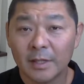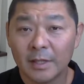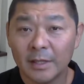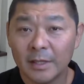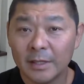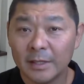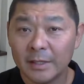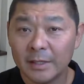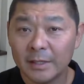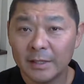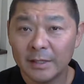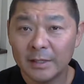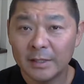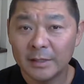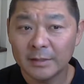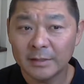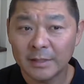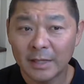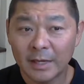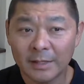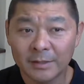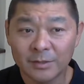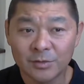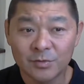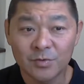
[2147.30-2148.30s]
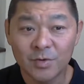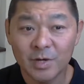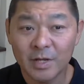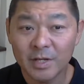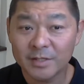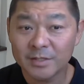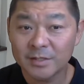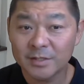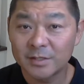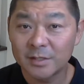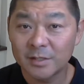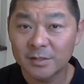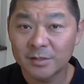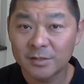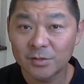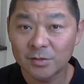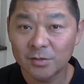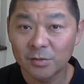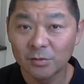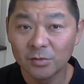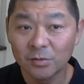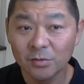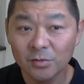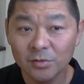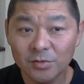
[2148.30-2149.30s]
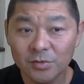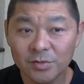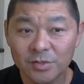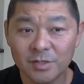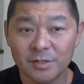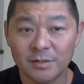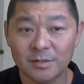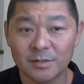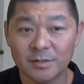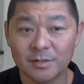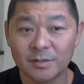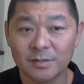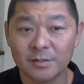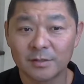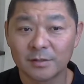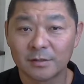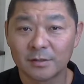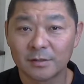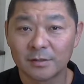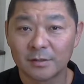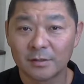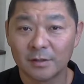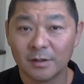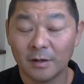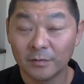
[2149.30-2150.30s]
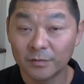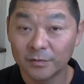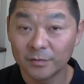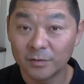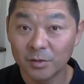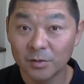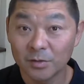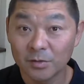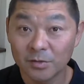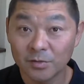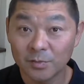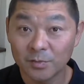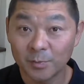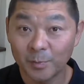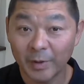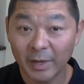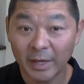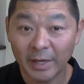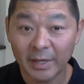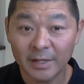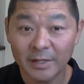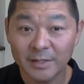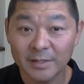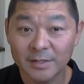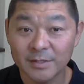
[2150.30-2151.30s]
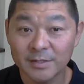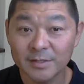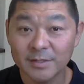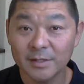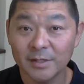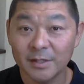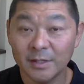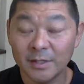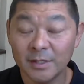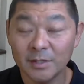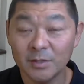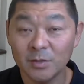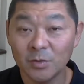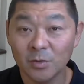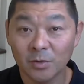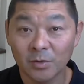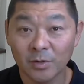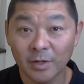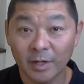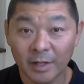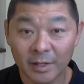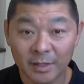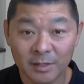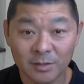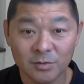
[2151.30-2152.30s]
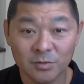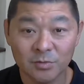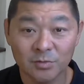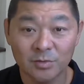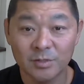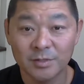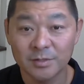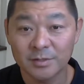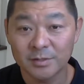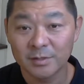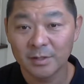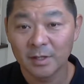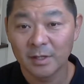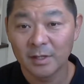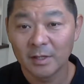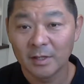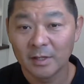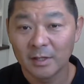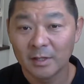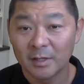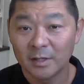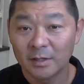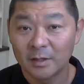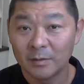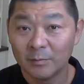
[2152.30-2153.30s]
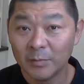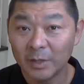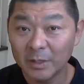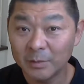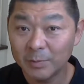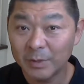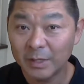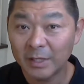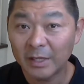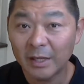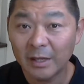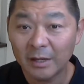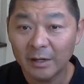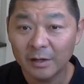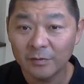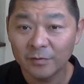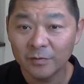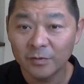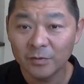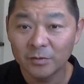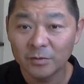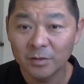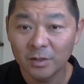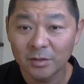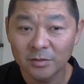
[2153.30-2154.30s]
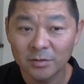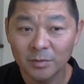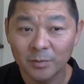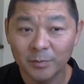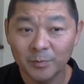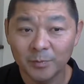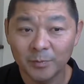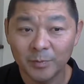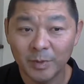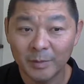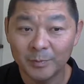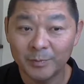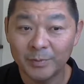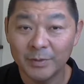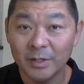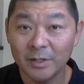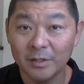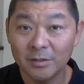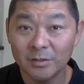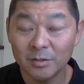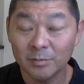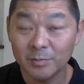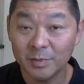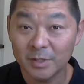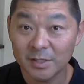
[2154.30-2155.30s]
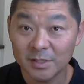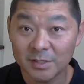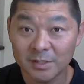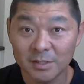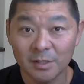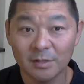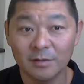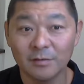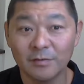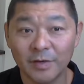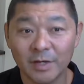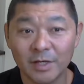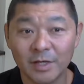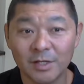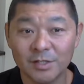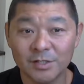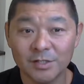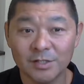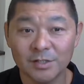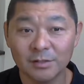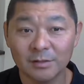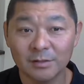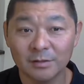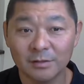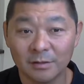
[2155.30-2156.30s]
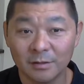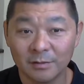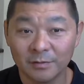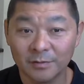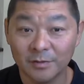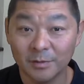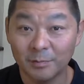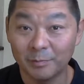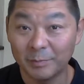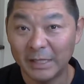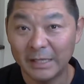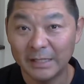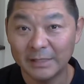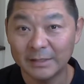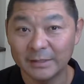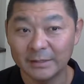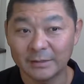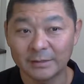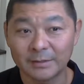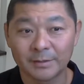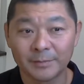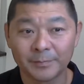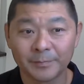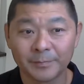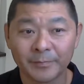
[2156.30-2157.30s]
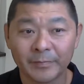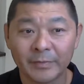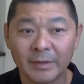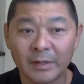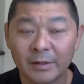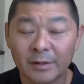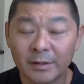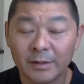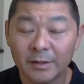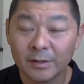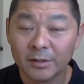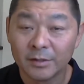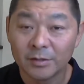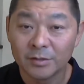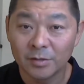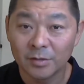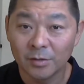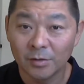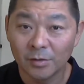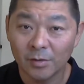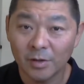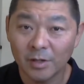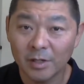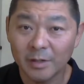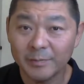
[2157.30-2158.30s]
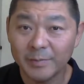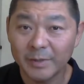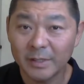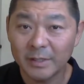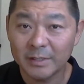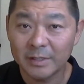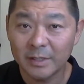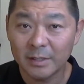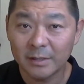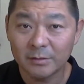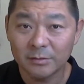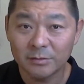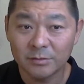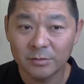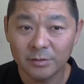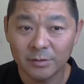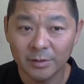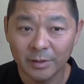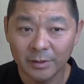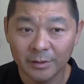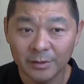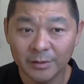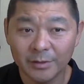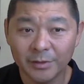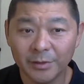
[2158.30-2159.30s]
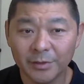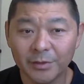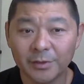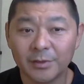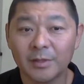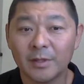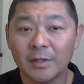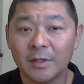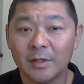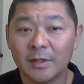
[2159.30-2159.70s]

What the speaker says: and address the solutions of those pains in your answers. But be careful not to appear to be the salvation of the planet. So you got to be down to earth